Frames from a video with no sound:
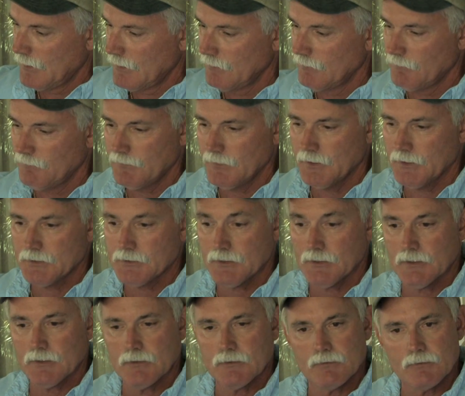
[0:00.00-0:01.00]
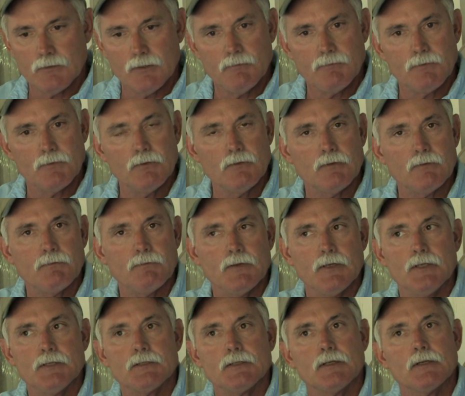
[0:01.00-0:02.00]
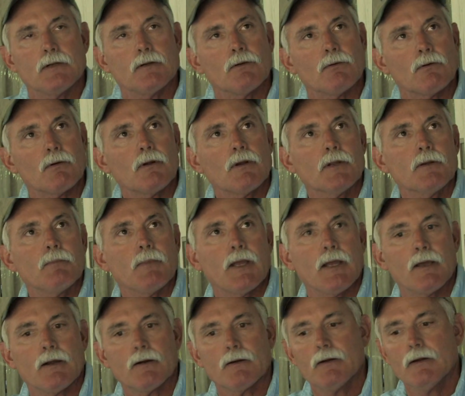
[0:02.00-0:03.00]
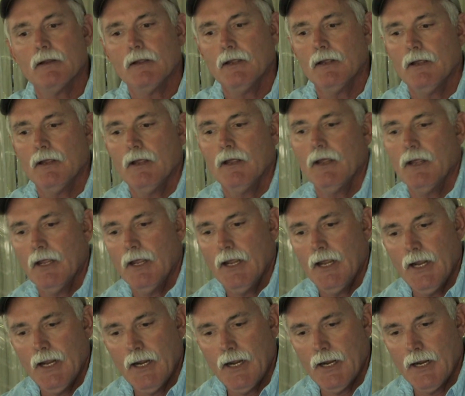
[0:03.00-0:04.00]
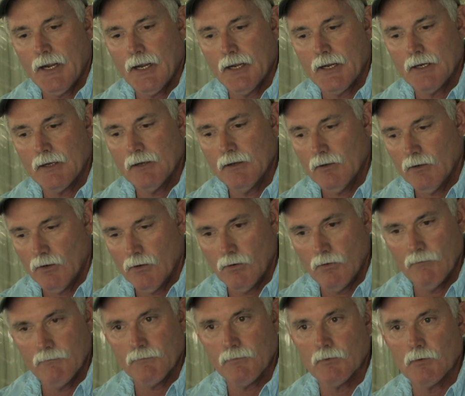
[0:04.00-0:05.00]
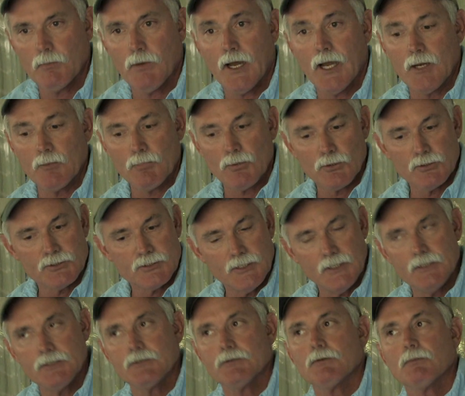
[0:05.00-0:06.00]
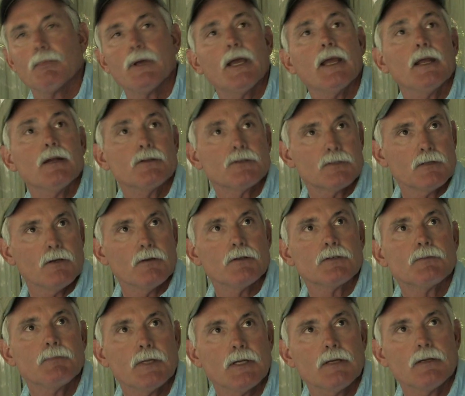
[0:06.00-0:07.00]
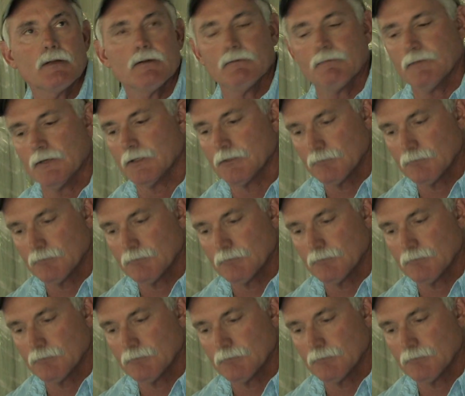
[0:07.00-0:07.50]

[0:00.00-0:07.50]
of the fish and drift through the fish in an orderly manner and hope for a bite. Present your bait, so to speak, to the fish.